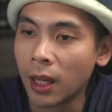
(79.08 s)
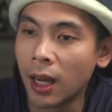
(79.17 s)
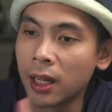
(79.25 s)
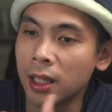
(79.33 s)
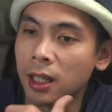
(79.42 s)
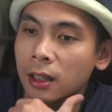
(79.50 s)

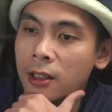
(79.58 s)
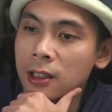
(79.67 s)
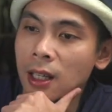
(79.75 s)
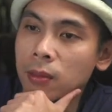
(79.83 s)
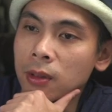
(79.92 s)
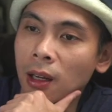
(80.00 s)
And at the
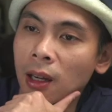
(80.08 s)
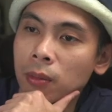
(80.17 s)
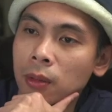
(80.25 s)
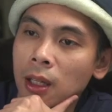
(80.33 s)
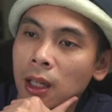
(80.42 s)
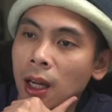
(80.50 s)
same
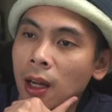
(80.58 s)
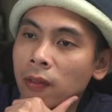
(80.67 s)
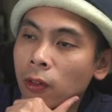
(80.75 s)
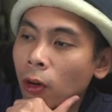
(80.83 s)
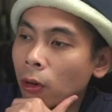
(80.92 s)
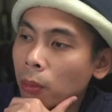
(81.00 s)
time, they
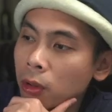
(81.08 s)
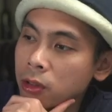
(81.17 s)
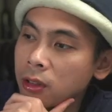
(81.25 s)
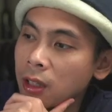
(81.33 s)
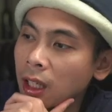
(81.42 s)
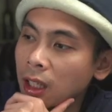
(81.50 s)
have
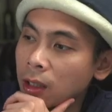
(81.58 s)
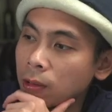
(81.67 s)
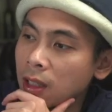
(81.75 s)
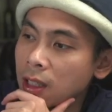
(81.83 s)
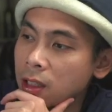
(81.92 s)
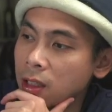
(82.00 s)
almost daily
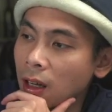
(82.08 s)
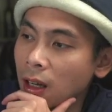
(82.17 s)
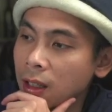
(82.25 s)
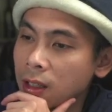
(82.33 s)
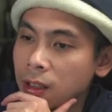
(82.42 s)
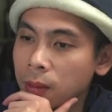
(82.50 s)

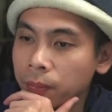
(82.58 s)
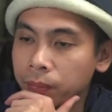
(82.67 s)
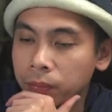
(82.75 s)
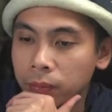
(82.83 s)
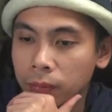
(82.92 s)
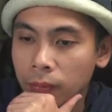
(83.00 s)
restocks.
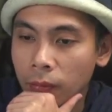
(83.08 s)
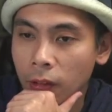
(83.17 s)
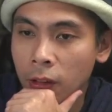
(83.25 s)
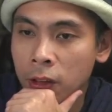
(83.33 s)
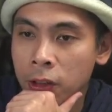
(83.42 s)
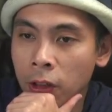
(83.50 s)

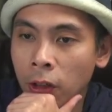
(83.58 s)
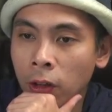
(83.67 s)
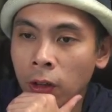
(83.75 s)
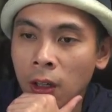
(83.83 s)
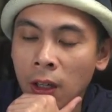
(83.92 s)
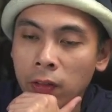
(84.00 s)

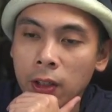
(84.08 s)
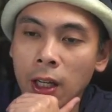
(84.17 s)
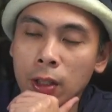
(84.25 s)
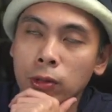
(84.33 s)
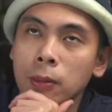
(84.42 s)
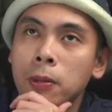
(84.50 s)
So if you
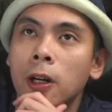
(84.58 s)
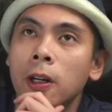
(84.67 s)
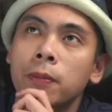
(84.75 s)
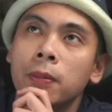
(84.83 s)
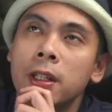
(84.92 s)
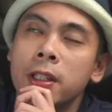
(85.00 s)
guys were
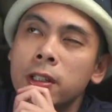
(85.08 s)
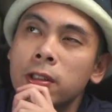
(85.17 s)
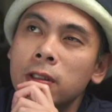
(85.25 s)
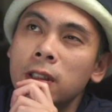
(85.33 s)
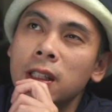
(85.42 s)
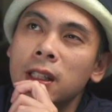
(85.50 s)
part of my
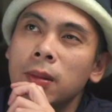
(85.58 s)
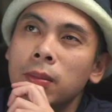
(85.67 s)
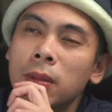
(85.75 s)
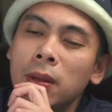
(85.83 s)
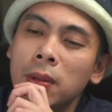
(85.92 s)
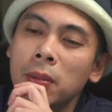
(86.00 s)

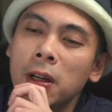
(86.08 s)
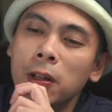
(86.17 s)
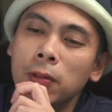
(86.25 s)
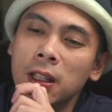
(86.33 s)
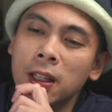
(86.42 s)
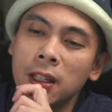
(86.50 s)
stream maybe about
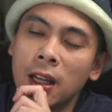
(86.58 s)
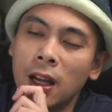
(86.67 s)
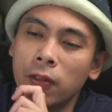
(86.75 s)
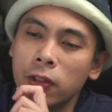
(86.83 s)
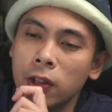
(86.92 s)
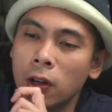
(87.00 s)
a week and a
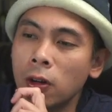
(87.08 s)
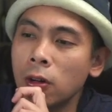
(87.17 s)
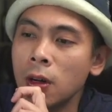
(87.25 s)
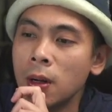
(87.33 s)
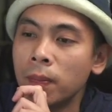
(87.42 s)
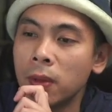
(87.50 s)
half
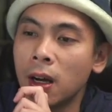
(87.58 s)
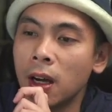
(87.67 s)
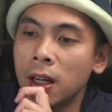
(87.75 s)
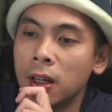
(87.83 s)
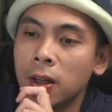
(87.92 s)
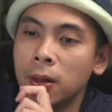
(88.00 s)
ago,
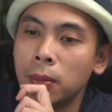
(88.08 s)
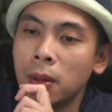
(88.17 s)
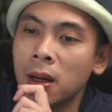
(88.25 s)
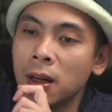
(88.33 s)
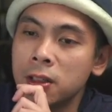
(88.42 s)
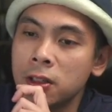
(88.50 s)
I
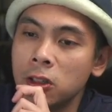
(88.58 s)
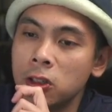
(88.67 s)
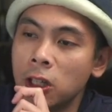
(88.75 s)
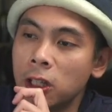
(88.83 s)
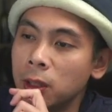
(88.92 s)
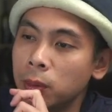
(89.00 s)
unboxed the
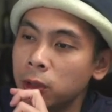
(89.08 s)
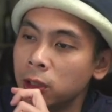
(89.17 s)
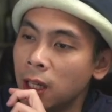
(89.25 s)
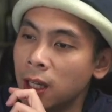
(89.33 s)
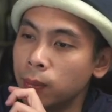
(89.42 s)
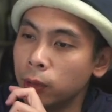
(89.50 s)

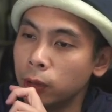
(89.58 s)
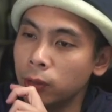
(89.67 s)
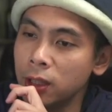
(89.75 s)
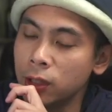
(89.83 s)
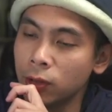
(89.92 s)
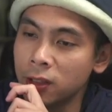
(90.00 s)
JWK
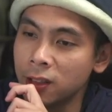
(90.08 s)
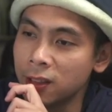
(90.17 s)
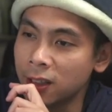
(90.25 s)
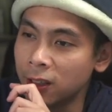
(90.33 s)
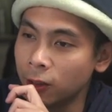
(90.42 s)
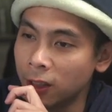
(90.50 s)
Bluey
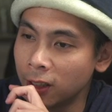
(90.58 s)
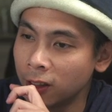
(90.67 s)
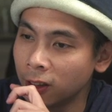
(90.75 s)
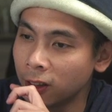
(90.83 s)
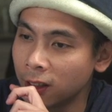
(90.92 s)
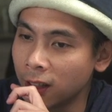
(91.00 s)
switches. I know they
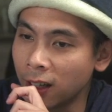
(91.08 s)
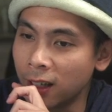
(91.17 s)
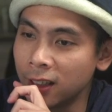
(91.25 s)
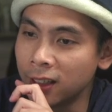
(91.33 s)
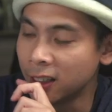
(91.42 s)
look kind of